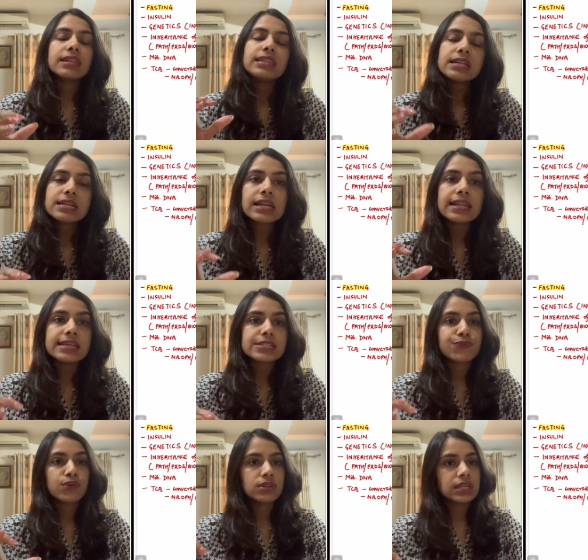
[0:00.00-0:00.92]
little
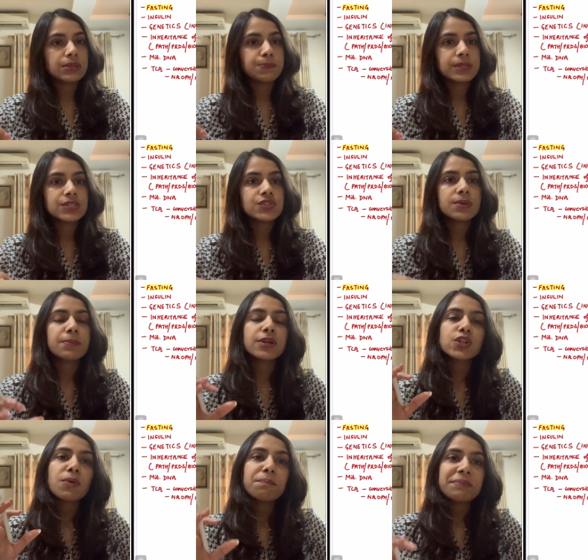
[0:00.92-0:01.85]
less for NEET PG
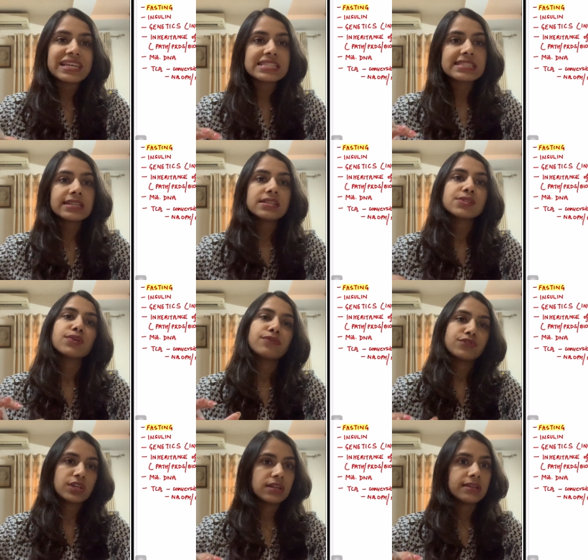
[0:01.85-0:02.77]
but your basics of
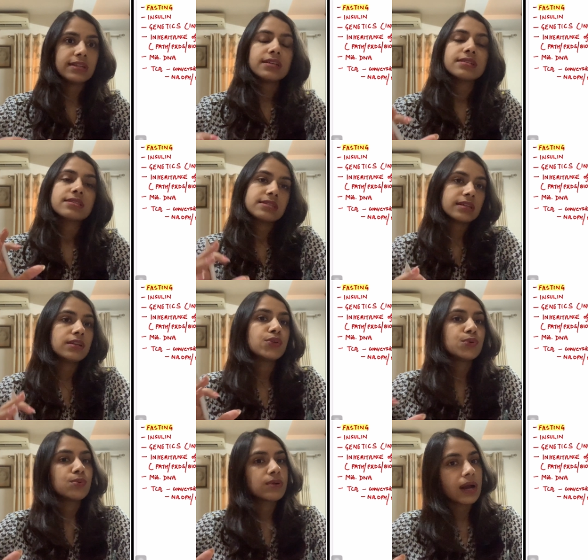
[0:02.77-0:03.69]
genetics still
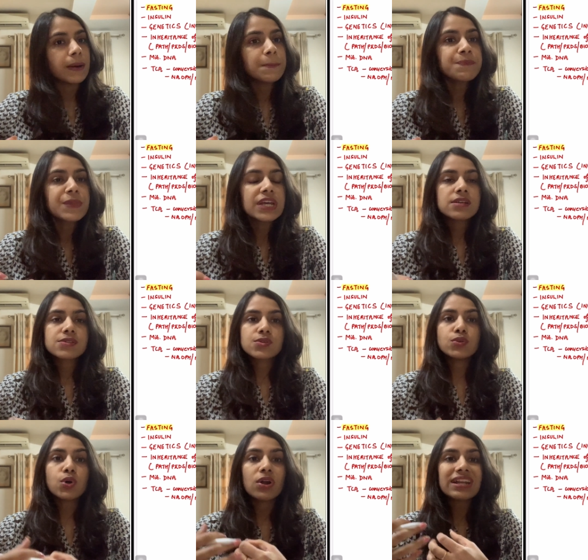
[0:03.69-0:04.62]
do come
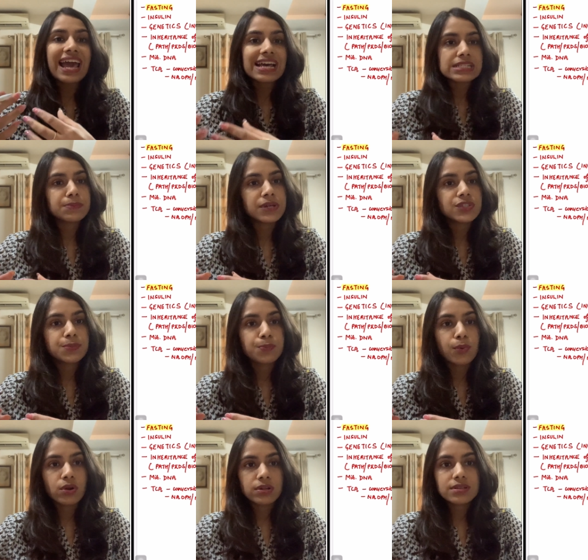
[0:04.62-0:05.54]
so not as much
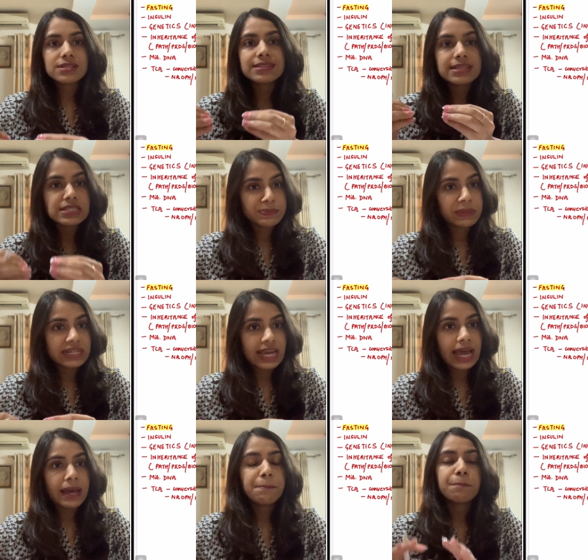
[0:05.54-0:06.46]
importance as
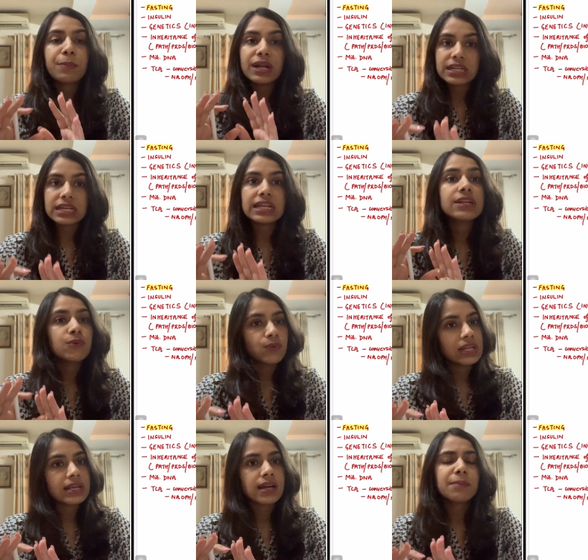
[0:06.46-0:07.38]
Metab, but it
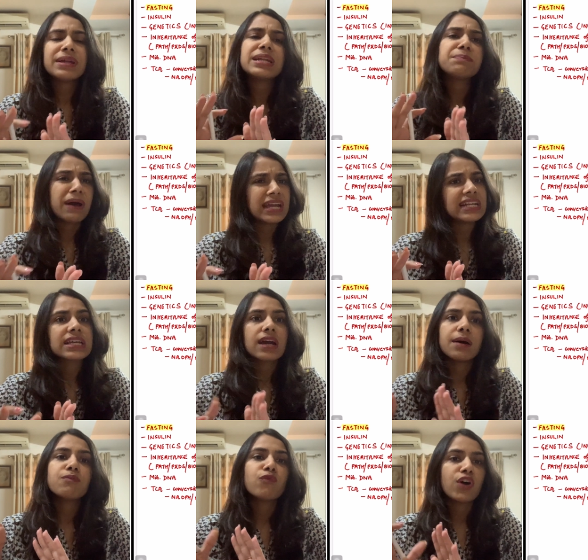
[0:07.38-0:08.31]
will come it might
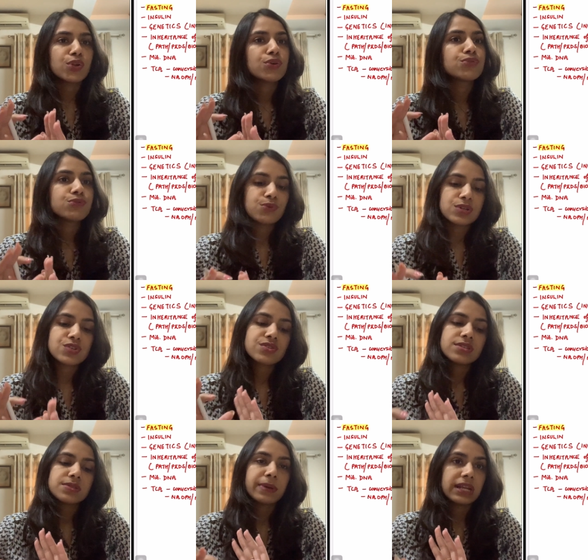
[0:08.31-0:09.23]
come one or two
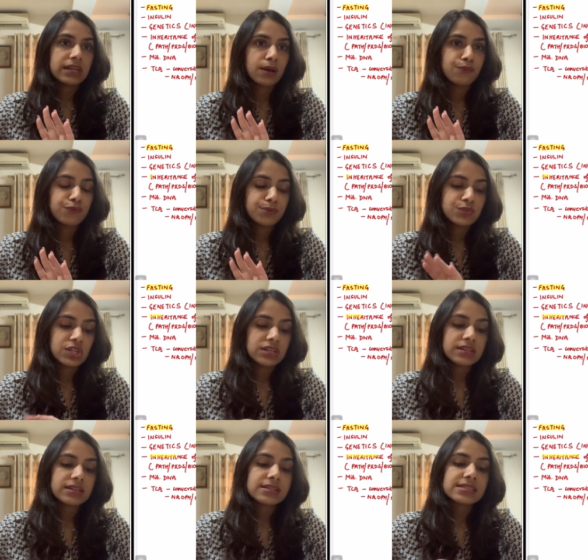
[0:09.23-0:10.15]
questions might come from
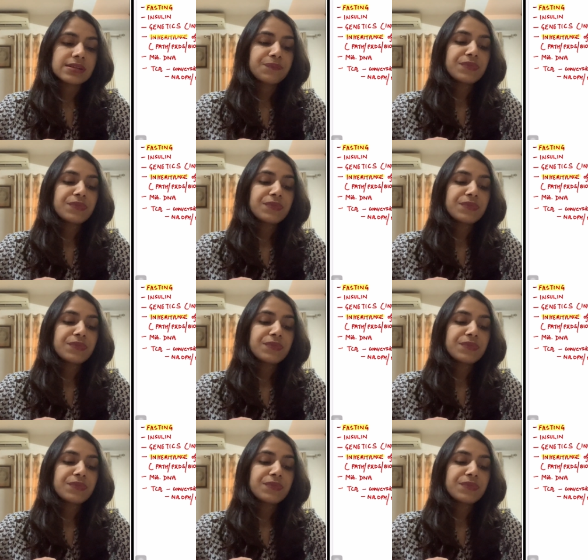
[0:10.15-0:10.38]
genetics